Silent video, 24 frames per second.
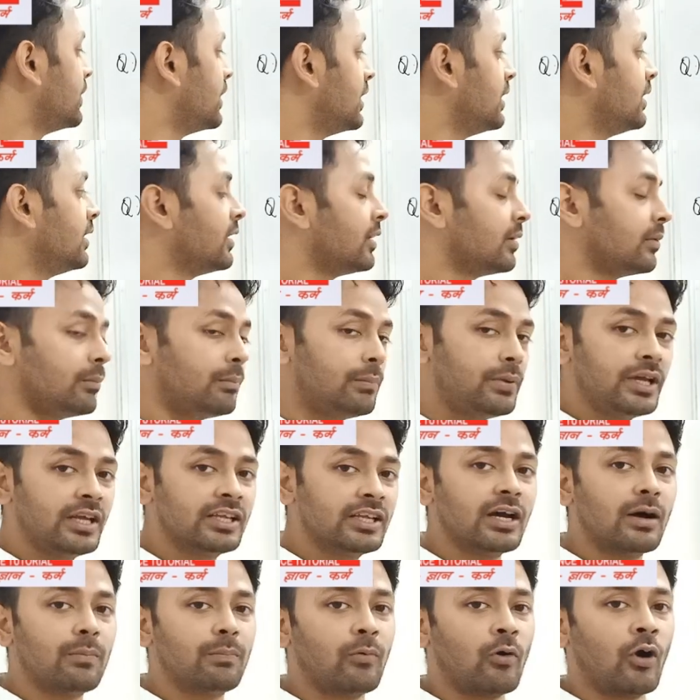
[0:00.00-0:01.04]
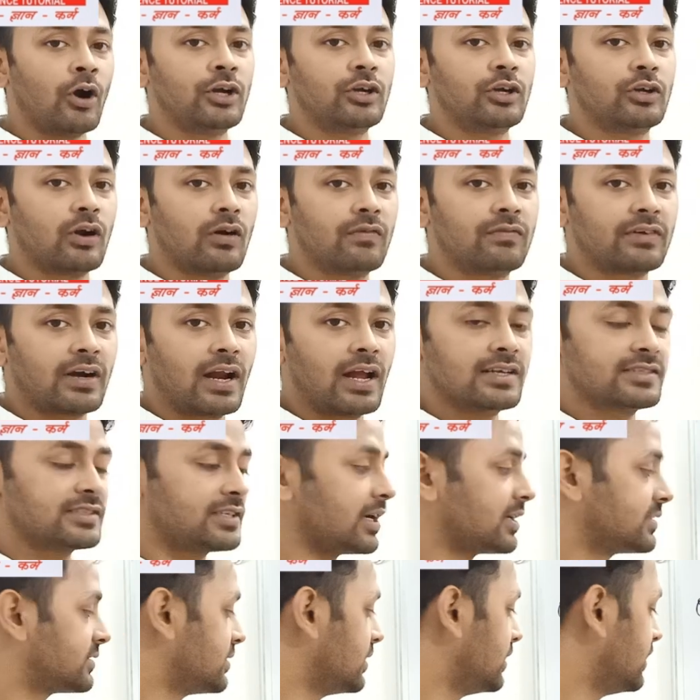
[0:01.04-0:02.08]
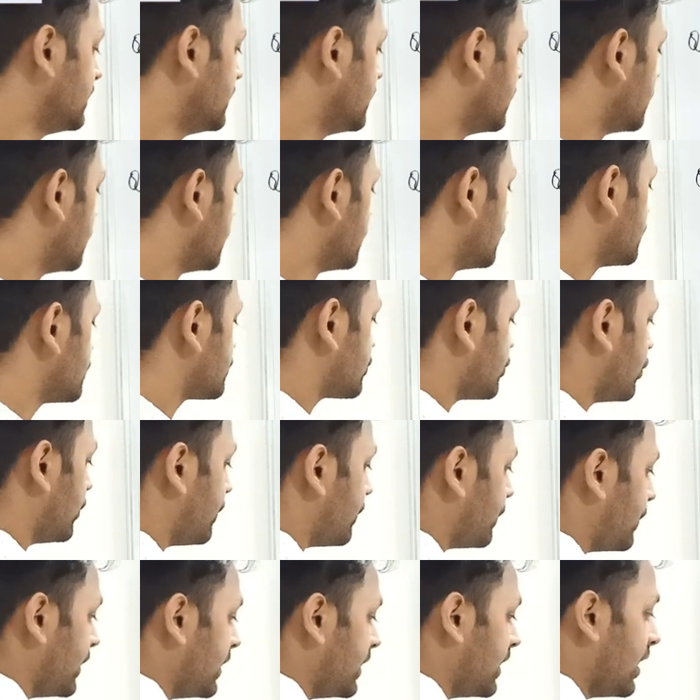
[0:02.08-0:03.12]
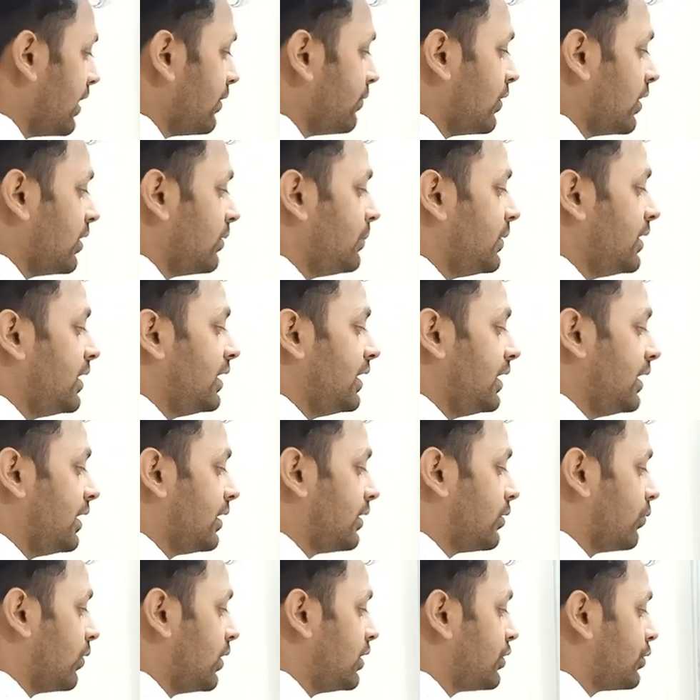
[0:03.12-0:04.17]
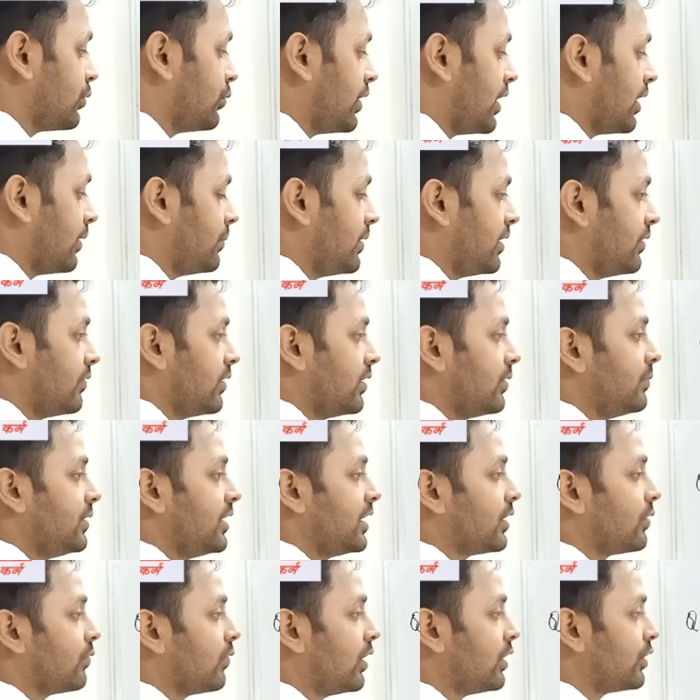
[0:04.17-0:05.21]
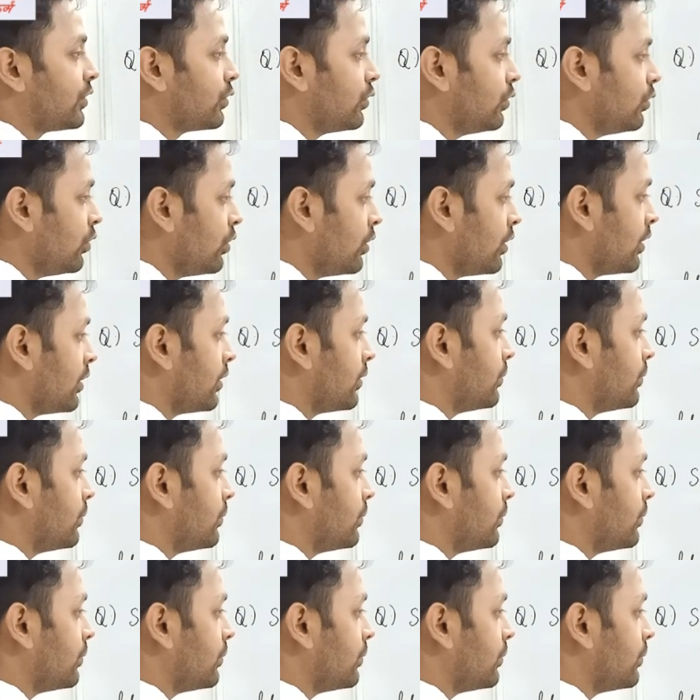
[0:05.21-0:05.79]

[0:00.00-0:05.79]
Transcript: B be the point of trisection here. So PA will be equal to AB will be equal to